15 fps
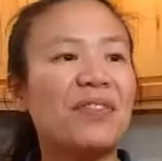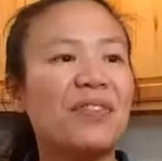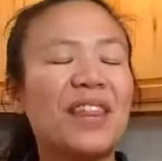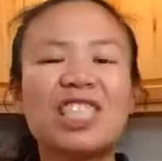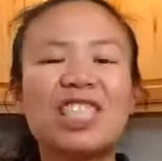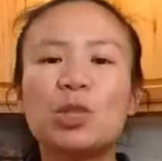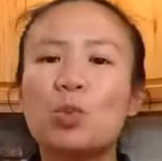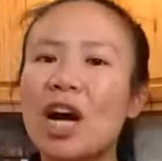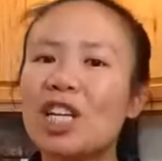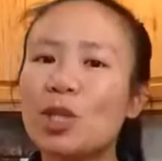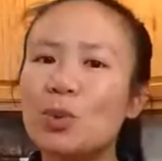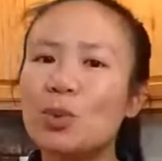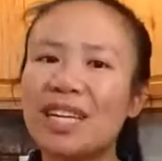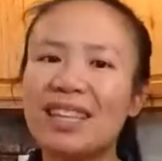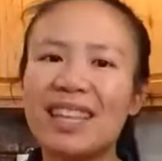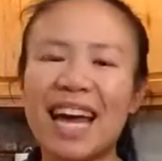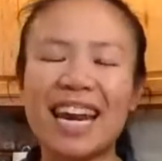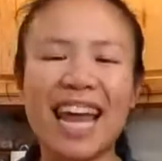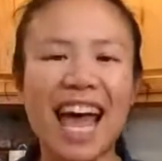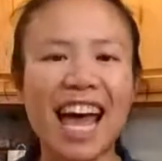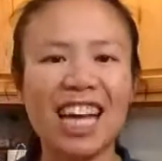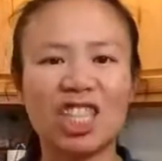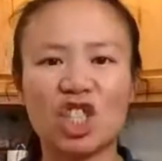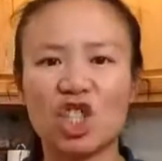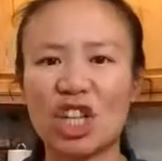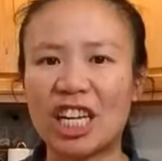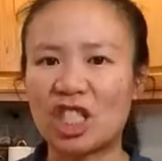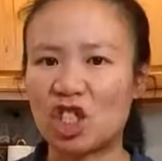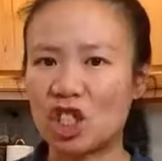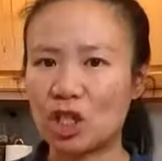That's why you get that edge,
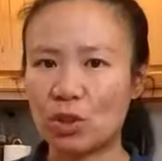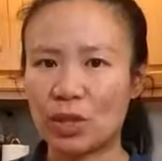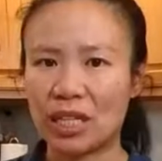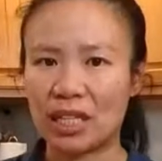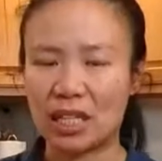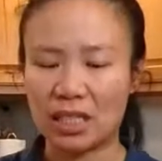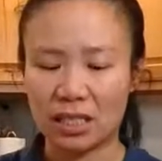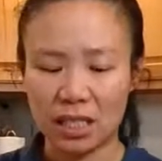that jitteriness.